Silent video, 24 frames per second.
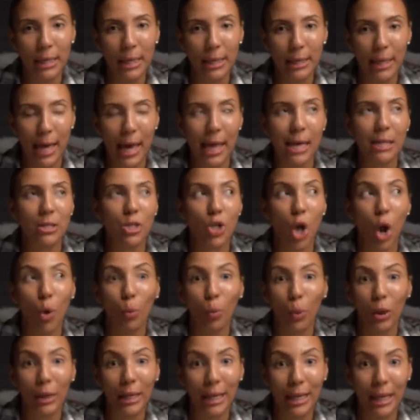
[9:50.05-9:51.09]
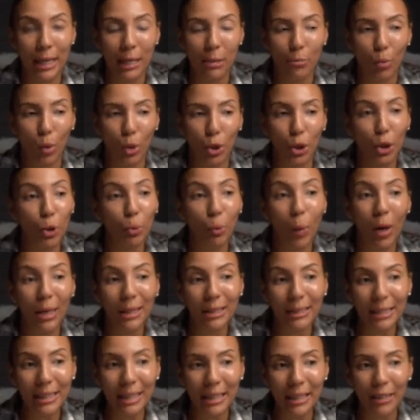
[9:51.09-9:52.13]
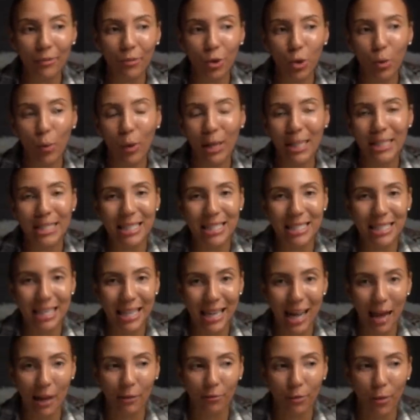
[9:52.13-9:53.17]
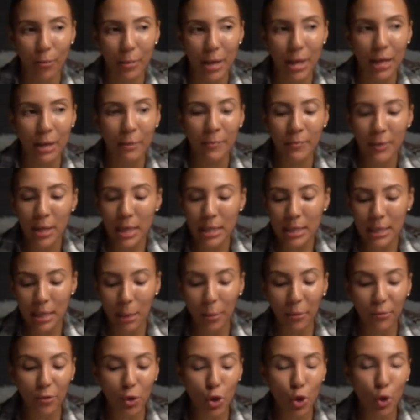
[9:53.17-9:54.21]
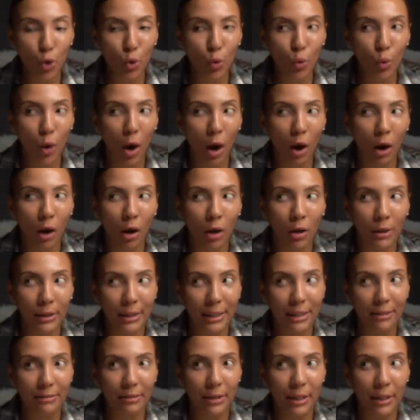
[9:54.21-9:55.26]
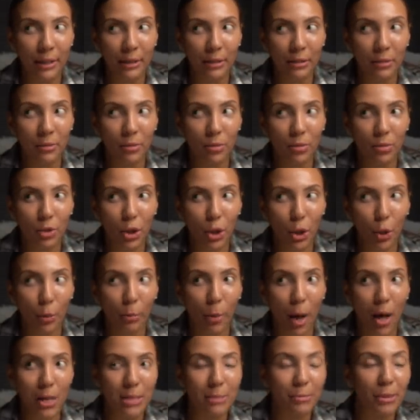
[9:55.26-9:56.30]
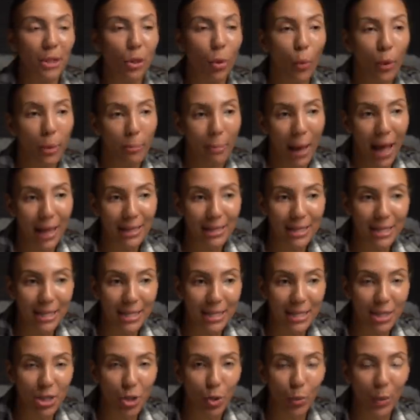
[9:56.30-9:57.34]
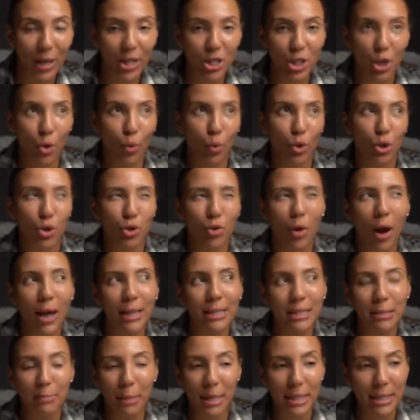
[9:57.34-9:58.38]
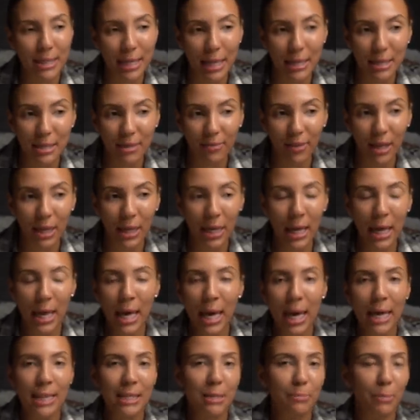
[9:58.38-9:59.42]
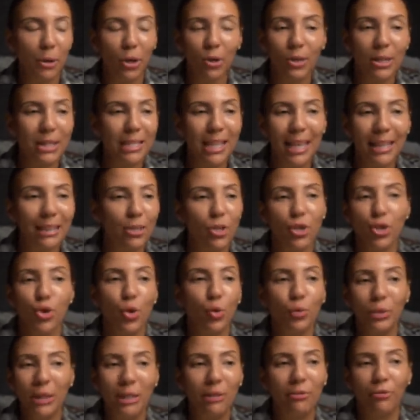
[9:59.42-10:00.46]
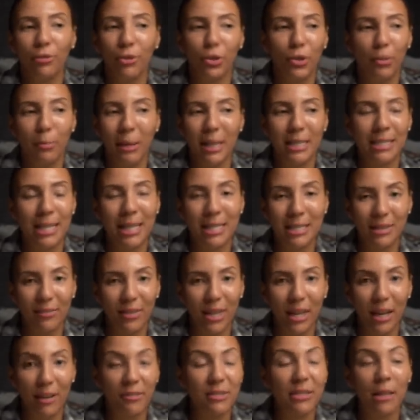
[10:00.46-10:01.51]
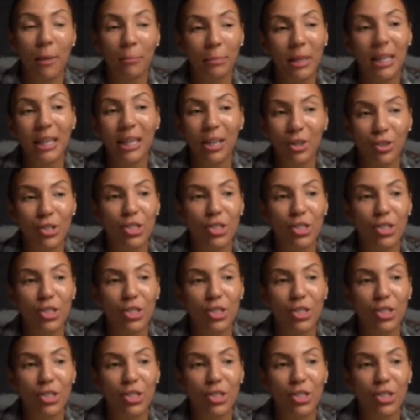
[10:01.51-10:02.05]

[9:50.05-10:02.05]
Okay, it's not working anymore. You want to leave. You want to disconnect from it. Some of you are even, you know, possibly going back to the situation or trying to make sense of it. And Spirit is like, there's no need for you to make sense of it. If something here is